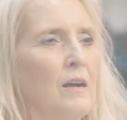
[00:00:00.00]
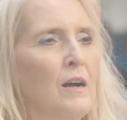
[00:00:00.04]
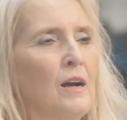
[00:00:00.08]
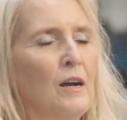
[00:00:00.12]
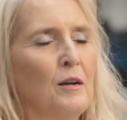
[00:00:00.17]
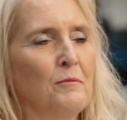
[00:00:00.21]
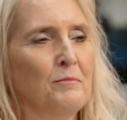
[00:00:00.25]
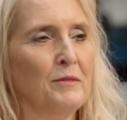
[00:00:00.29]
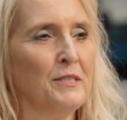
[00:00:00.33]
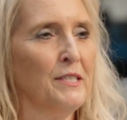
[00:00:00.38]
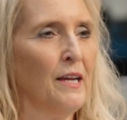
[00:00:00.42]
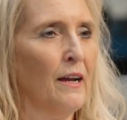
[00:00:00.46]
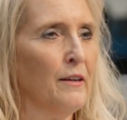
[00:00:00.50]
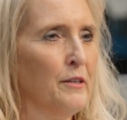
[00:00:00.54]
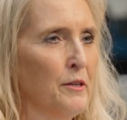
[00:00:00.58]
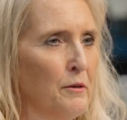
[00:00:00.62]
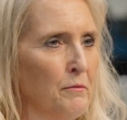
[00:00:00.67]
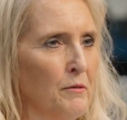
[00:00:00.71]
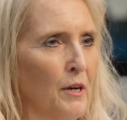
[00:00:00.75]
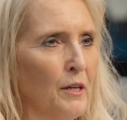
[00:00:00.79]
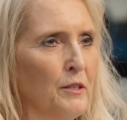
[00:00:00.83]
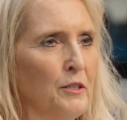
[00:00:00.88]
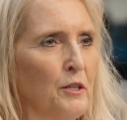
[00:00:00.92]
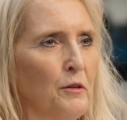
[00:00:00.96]
I'm Donna
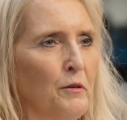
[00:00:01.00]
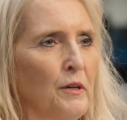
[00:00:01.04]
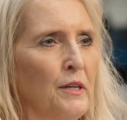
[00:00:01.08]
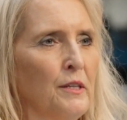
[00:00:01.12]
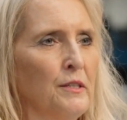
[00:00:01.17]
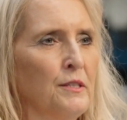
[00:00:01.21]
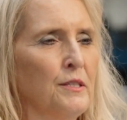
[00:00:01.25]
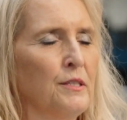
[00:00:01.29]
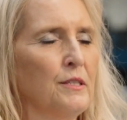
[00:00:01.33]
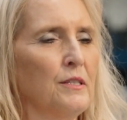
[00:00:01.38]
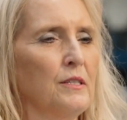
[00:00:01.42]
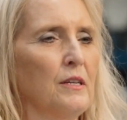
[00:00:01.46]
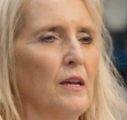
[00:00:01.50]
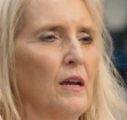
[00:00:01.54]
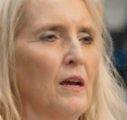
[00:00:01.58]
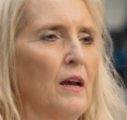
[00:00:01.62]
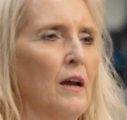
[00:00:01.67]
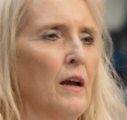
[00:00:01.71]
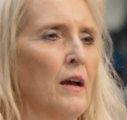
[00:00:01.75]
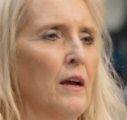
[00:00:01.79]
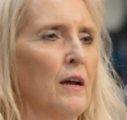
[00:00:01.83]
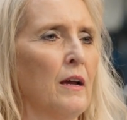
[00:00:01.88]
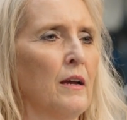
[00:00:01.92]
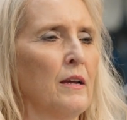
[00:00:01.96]
Rundquist.
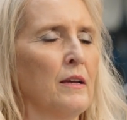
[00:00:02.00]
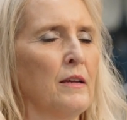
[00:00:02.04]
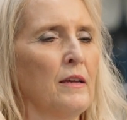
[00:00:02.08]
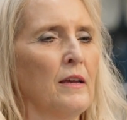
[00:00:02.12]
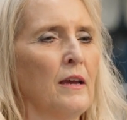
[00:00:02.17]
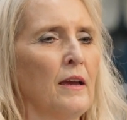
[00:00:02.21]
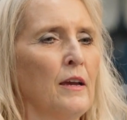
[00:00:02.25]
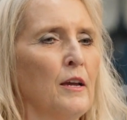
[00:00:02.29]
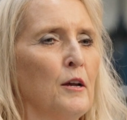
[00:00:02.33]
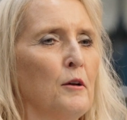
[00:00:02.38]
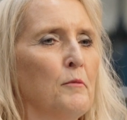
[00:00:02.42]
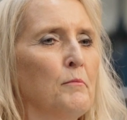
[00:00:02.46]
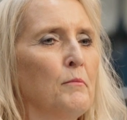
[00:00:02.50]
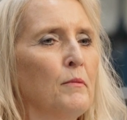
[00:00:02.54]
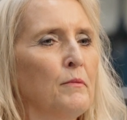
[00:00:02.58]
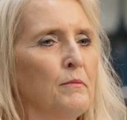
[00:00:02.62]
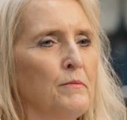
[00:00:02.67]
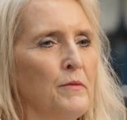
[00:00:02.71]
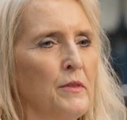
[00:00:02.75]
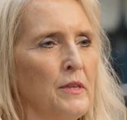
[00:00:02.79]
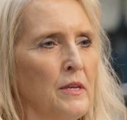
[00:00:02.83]
I am